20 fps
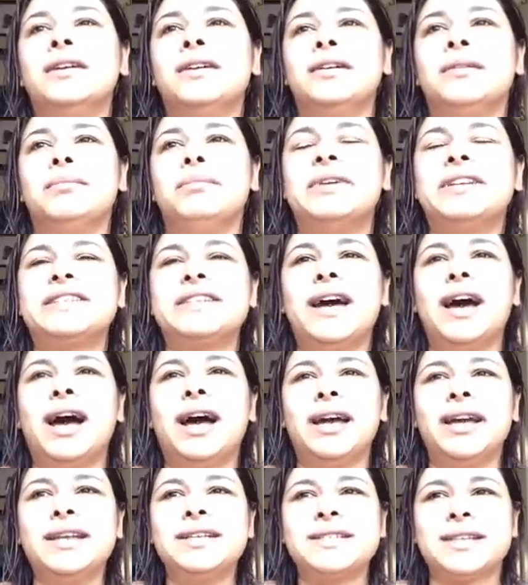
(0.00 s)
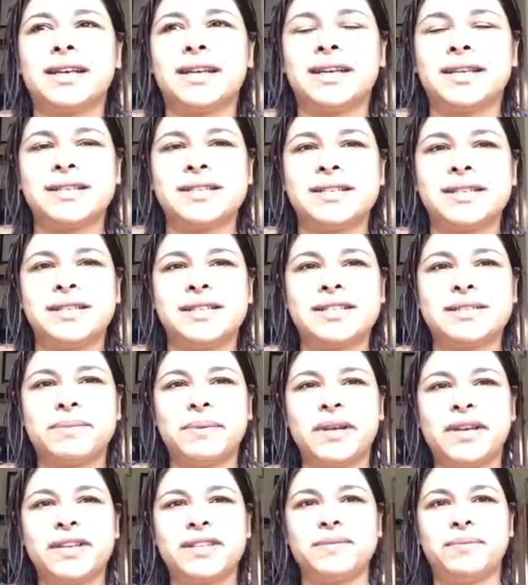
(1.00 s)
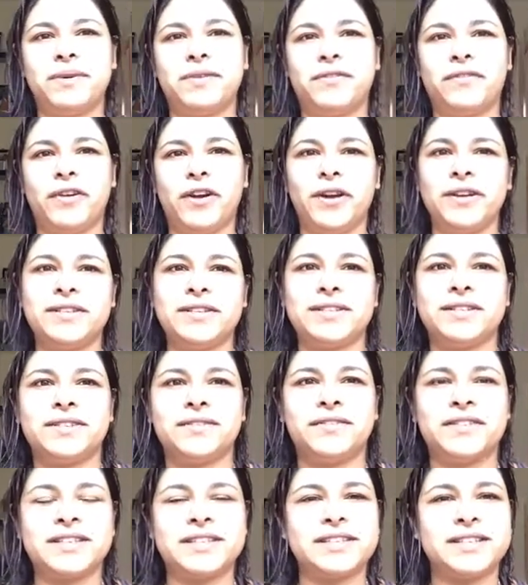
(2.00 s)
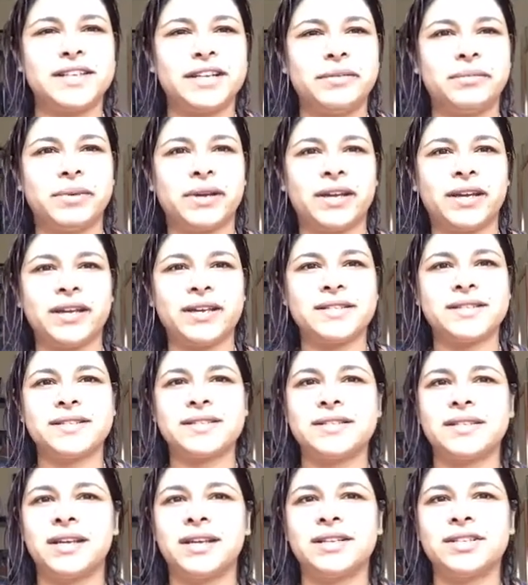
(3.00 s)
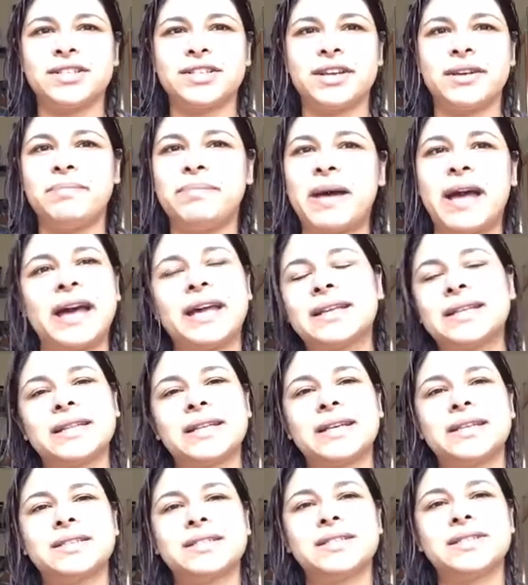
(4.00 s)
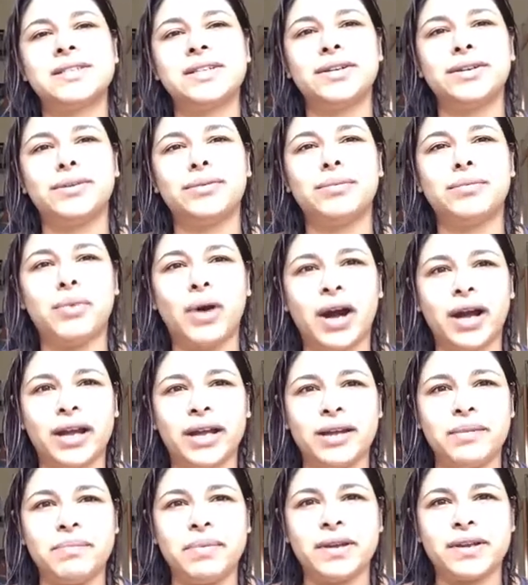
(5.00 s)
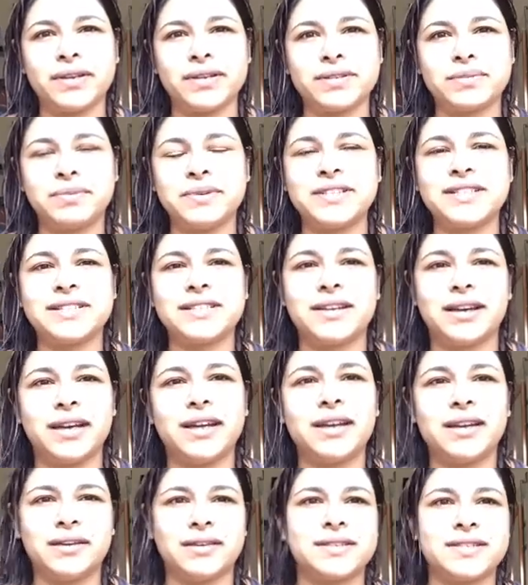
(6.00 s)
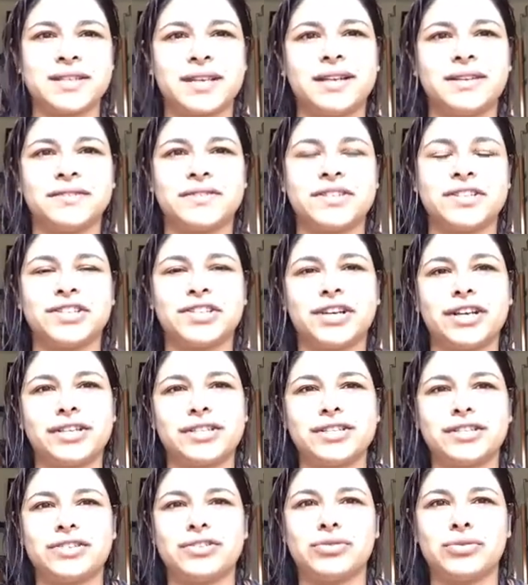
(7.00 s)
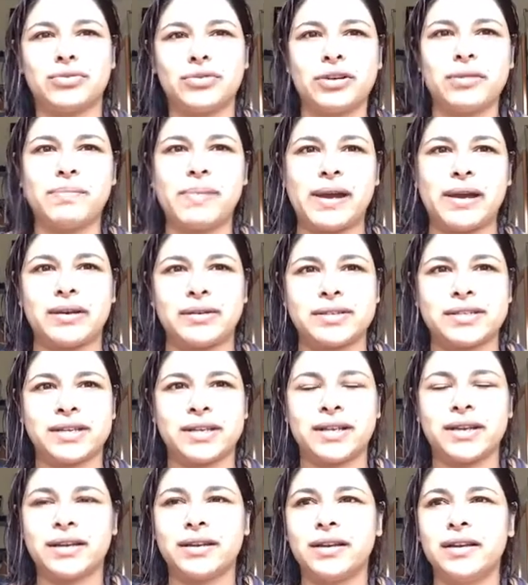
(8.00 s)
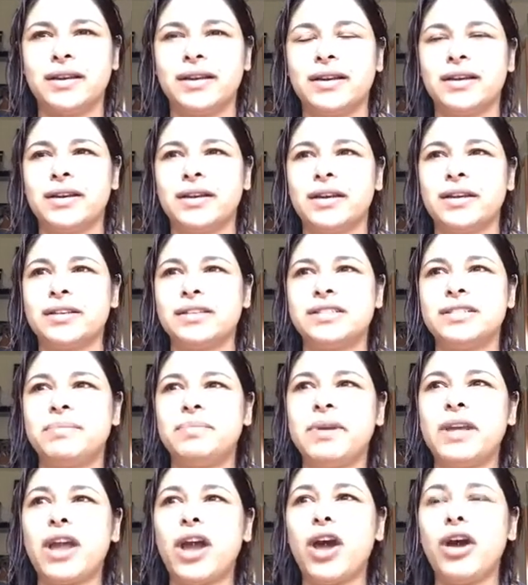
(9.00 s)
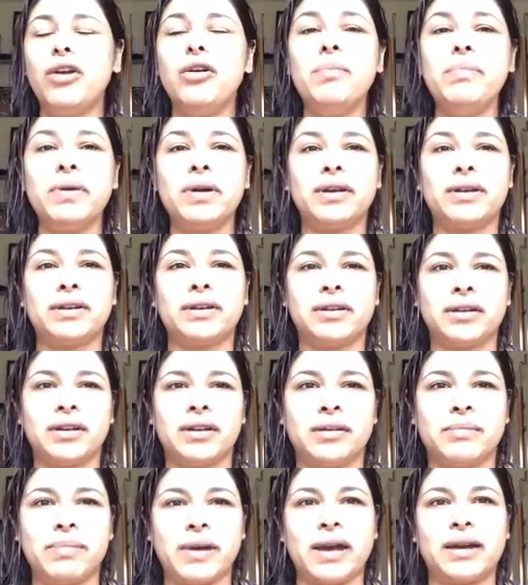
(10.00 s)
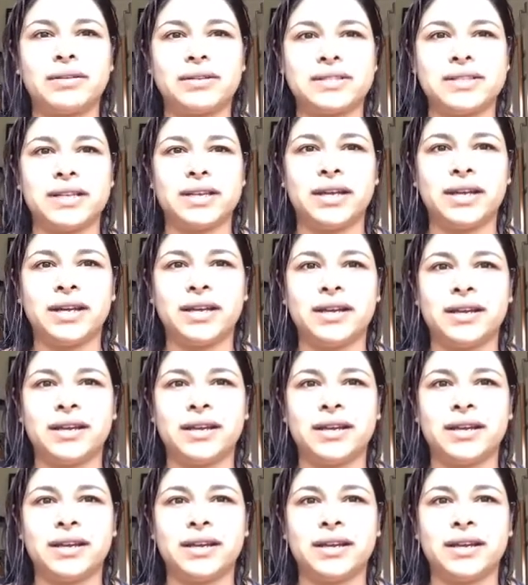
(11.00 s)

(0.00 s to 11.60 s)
But to hide it, just because we're frightened of the stigma, is such a bad thing to do. Why? Because we're denying ourselves the chance to talk about it, to be open about it,